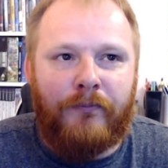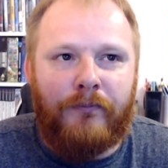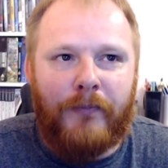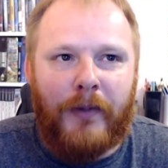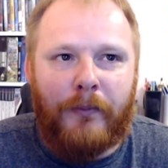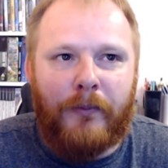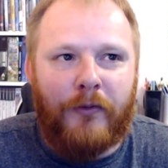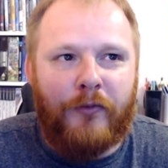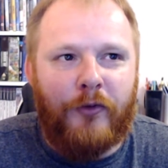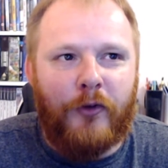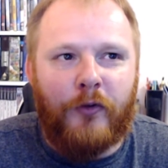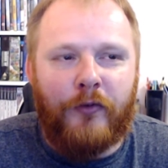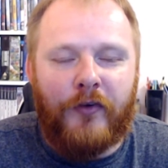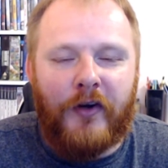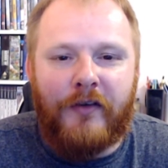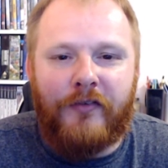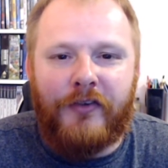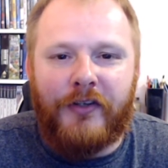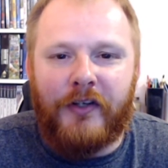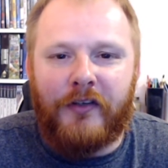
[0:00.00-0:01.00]
maybe 4,
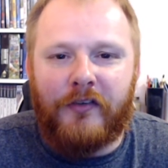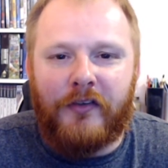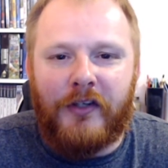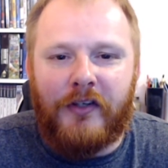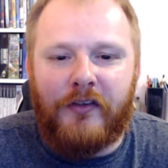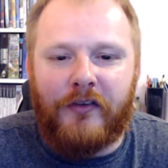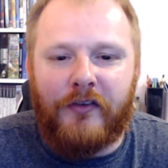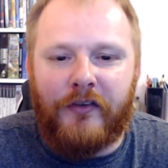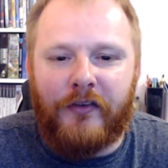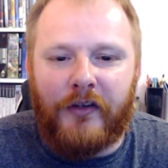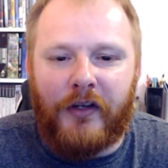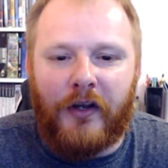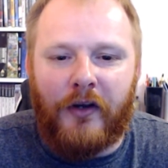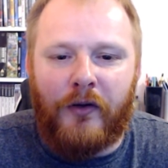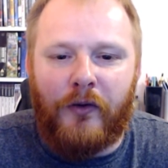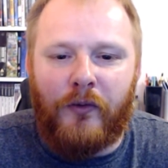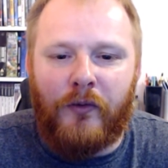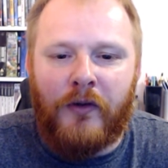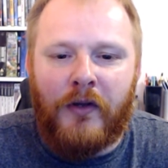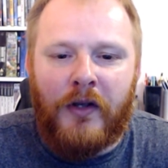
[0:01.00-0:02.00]
5, 6 seasons
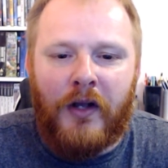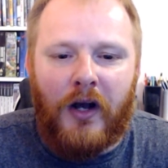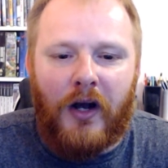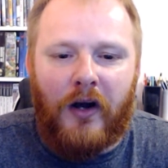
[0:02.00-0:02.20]
ago.